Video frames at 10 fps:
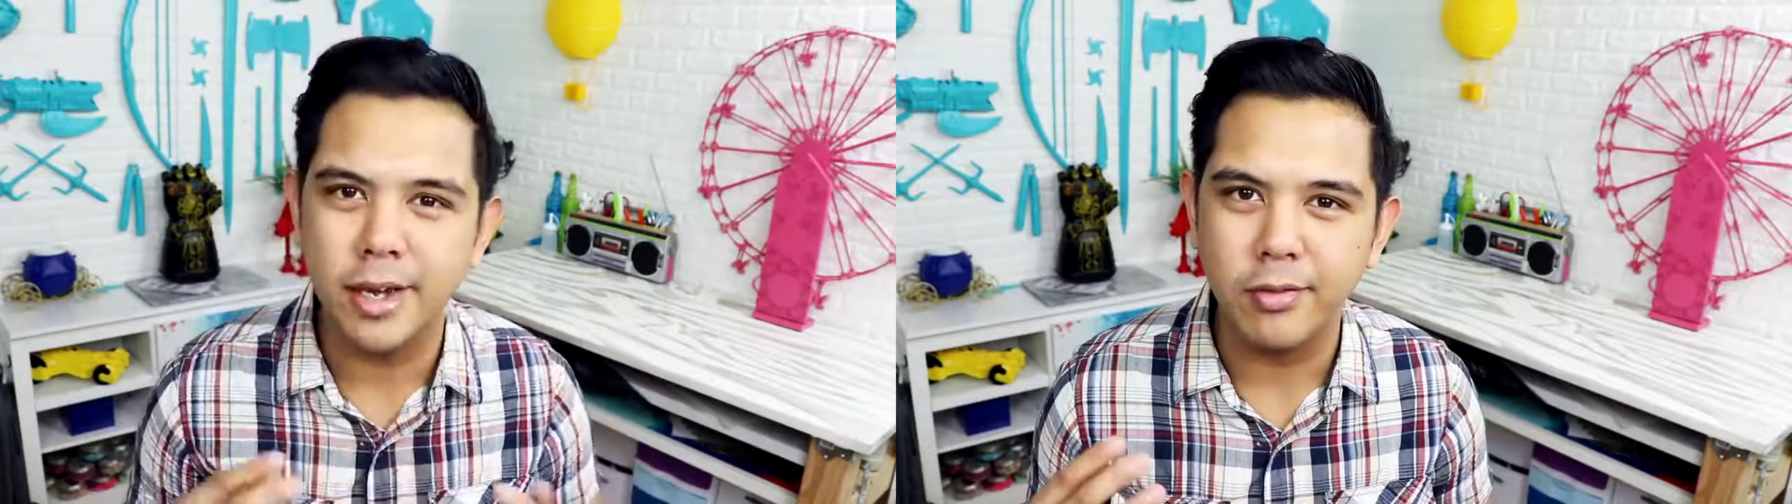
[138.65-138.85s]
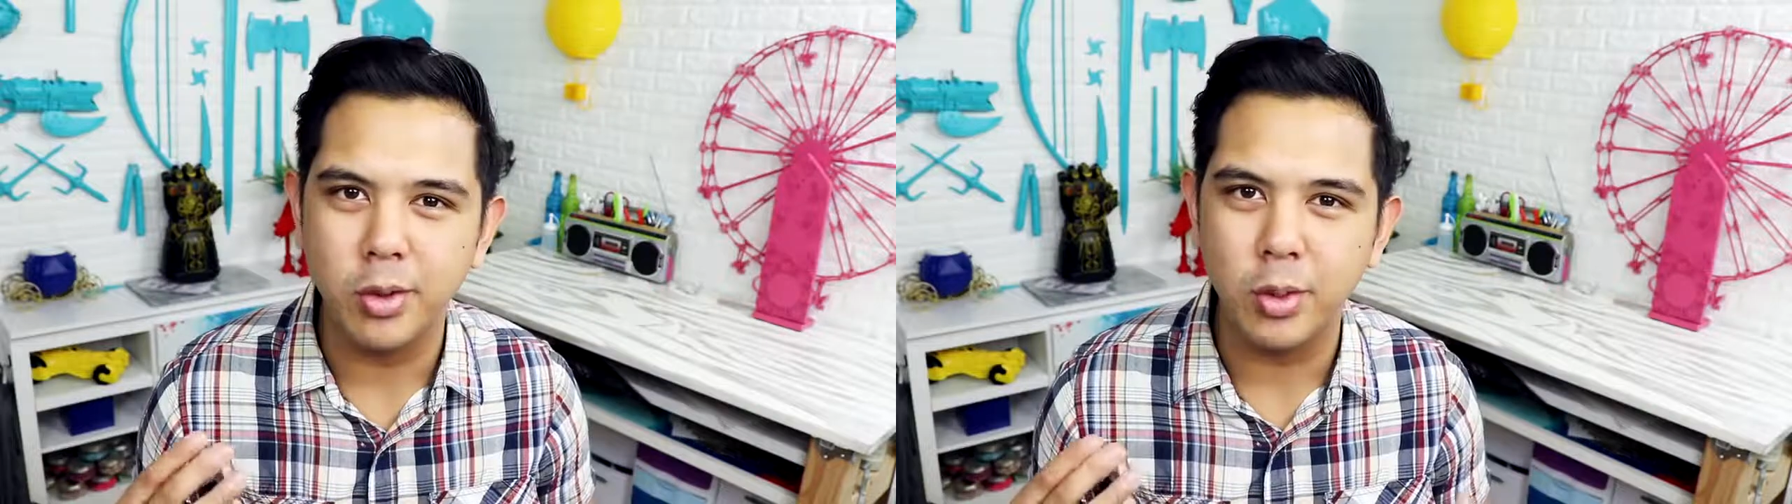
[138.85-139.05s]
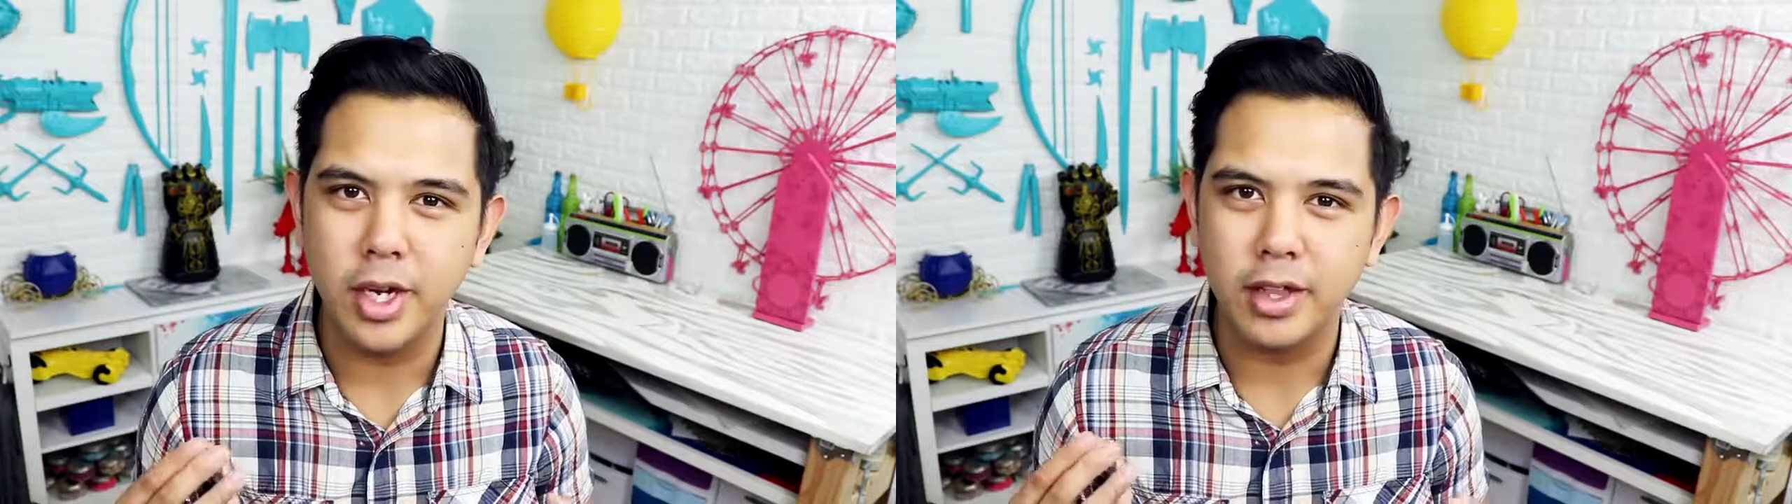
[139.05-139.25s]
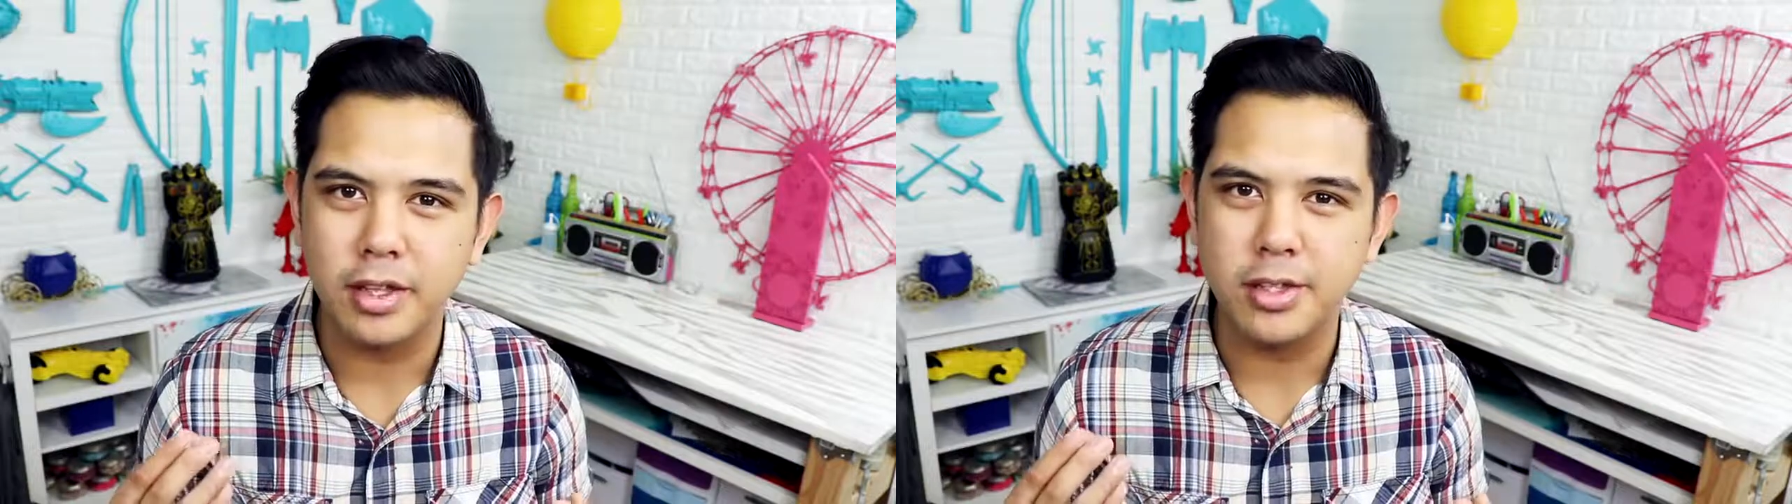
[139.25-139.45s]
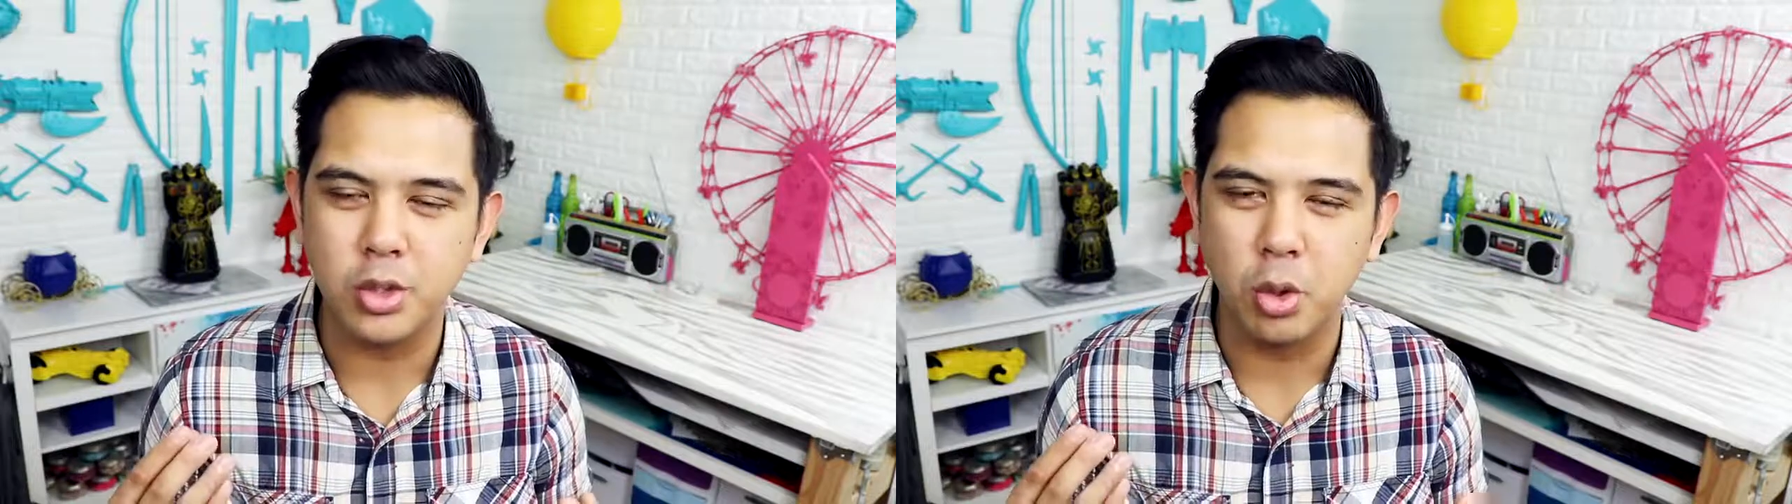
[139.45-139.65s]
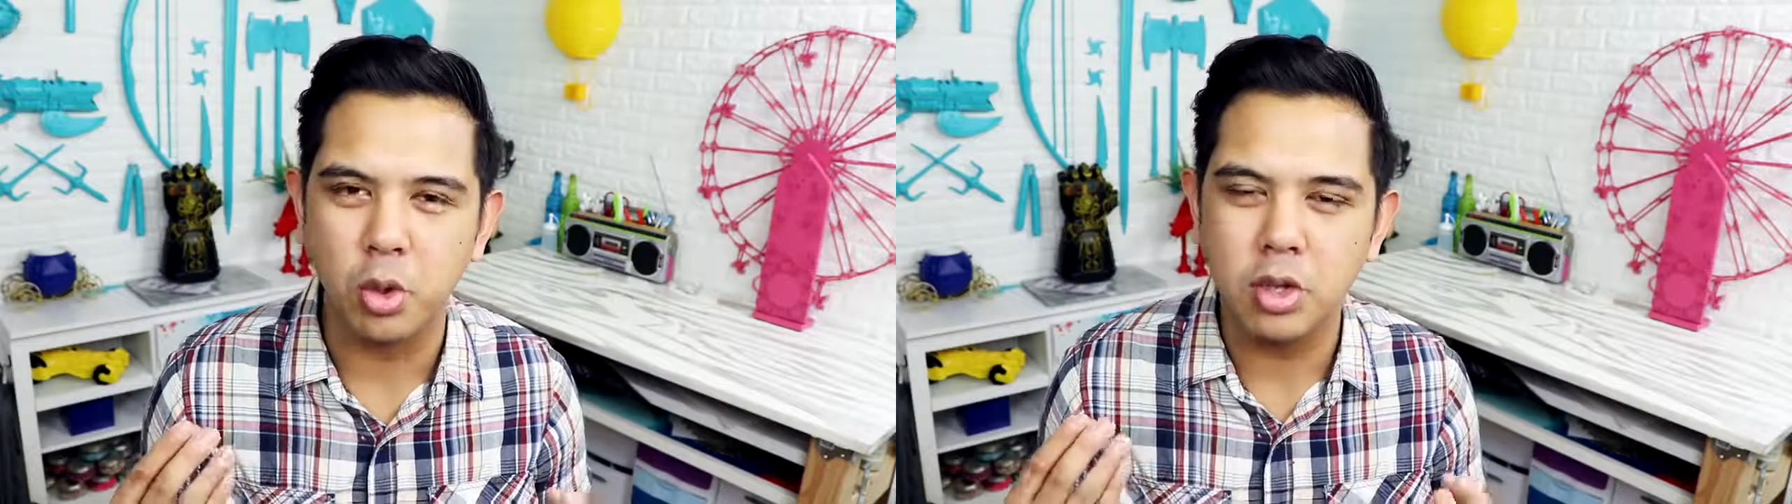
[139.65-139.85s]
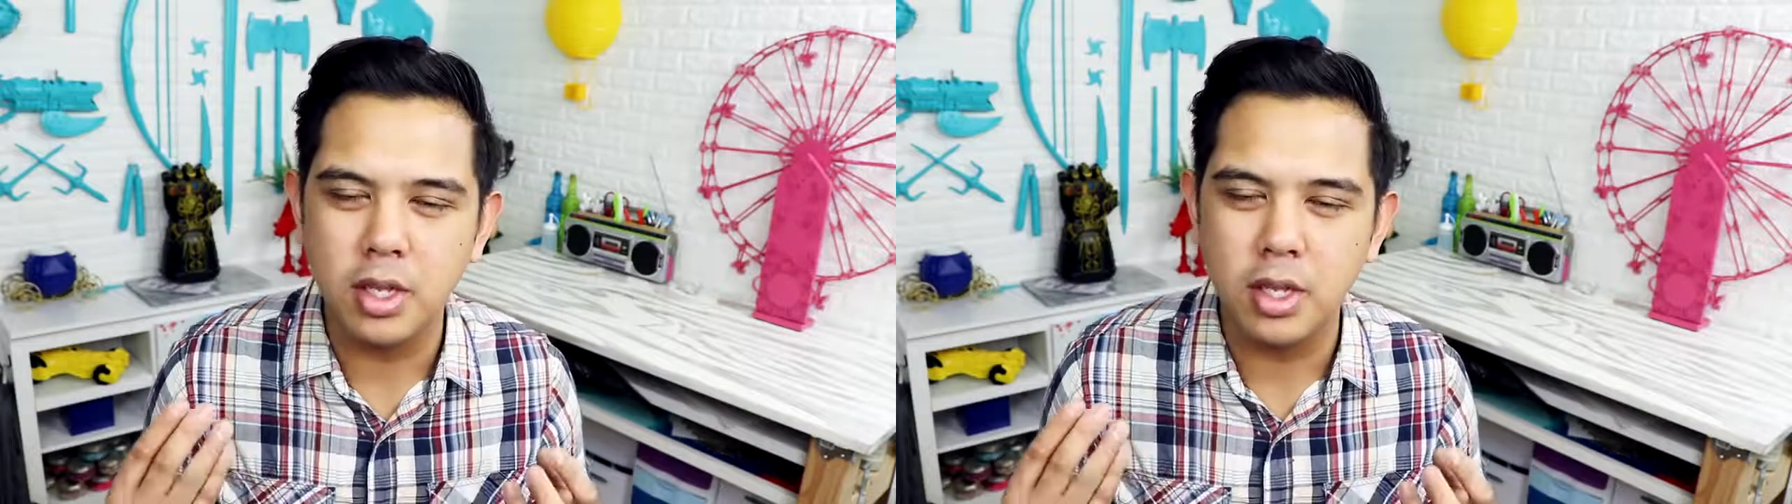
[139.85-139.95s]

everyone in the school